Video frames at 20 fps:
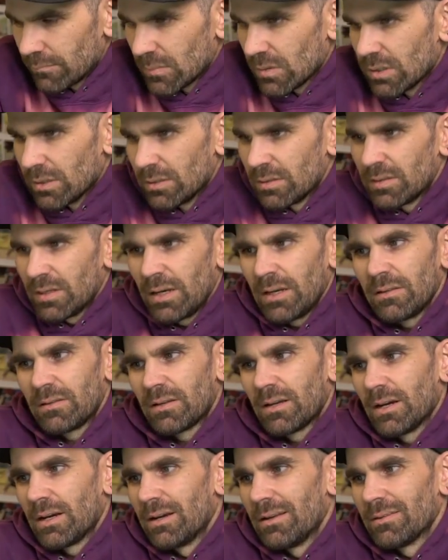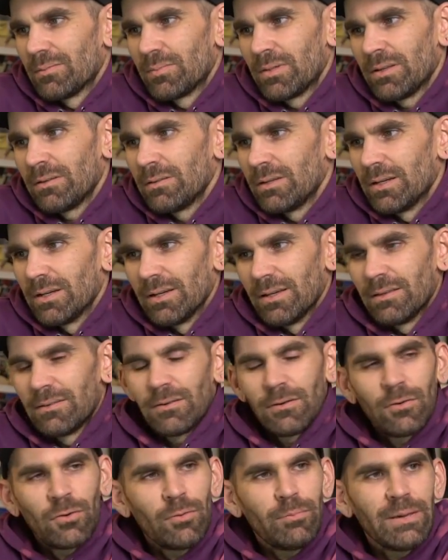Science guys, I'm telling you, it's
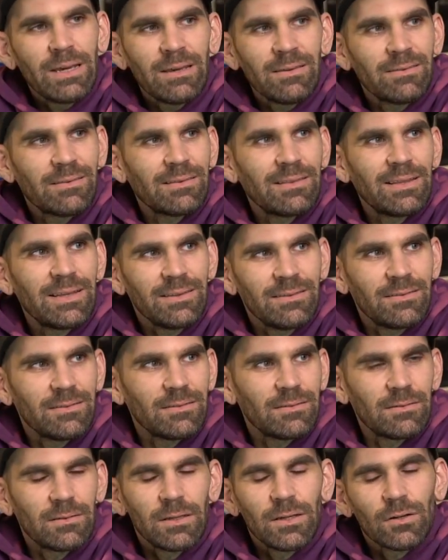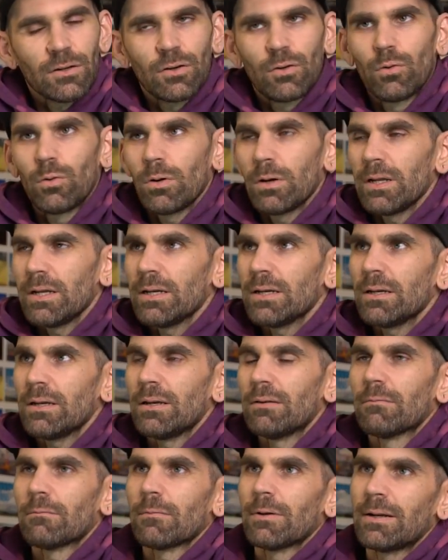all because of lenses. Your cornea
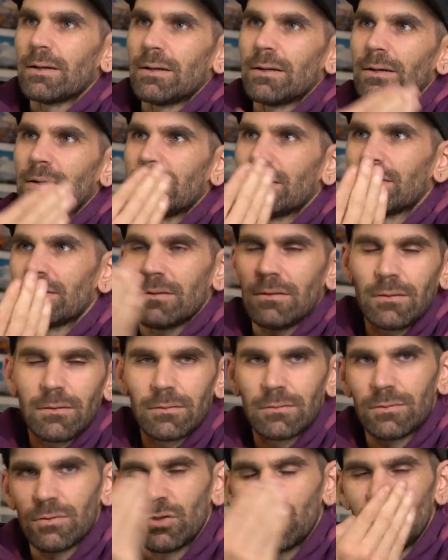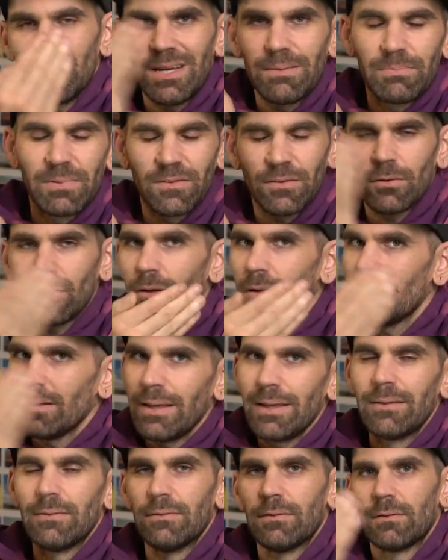and retina, it's all shape, it's all a
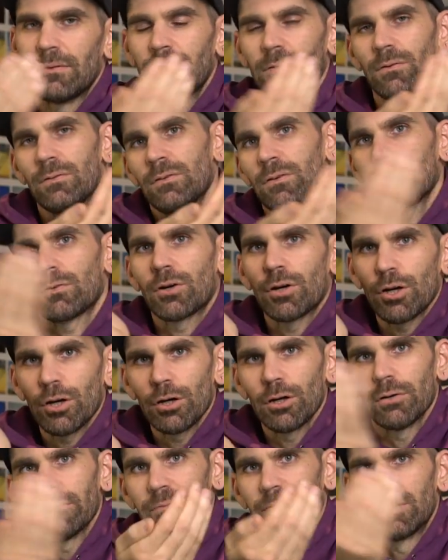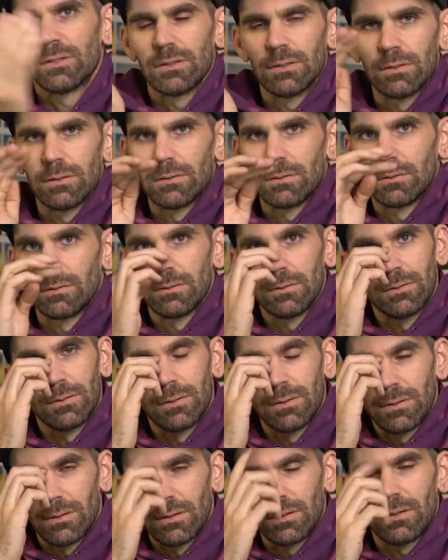lens, so it's all curved.
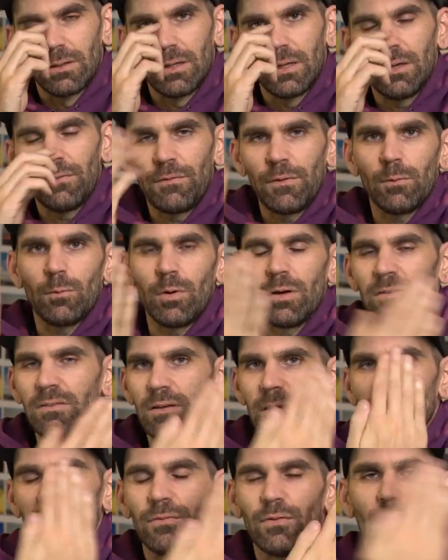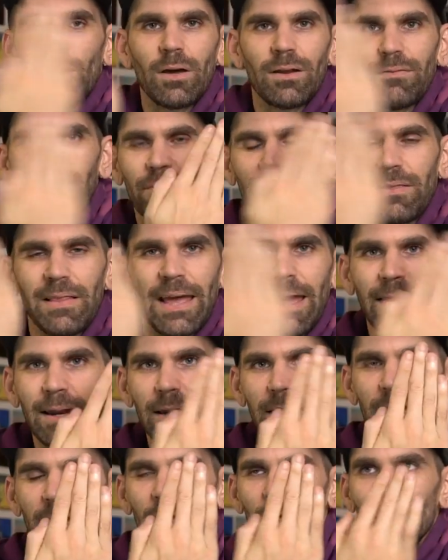If it wasn't, if you had flat,
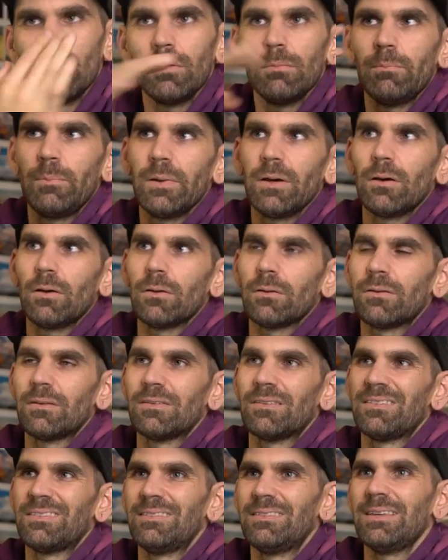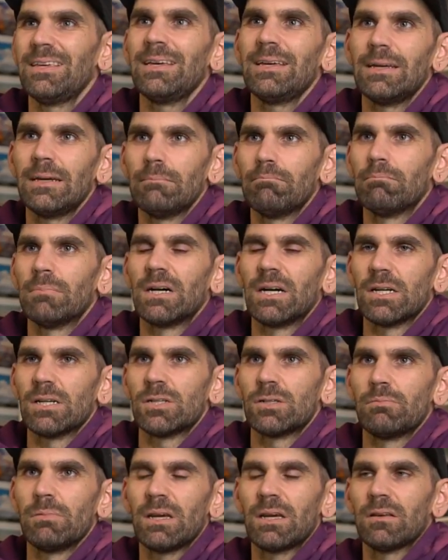you wouldn't be able to see much
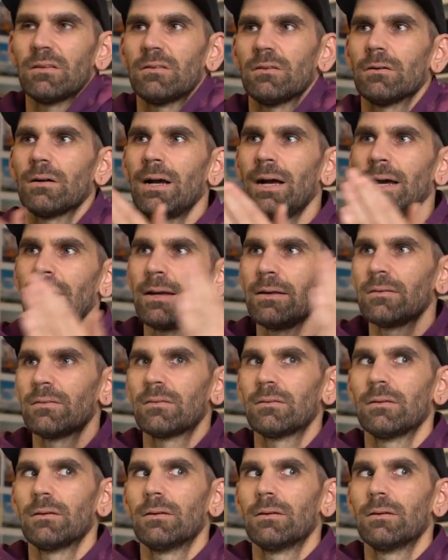because your eyes,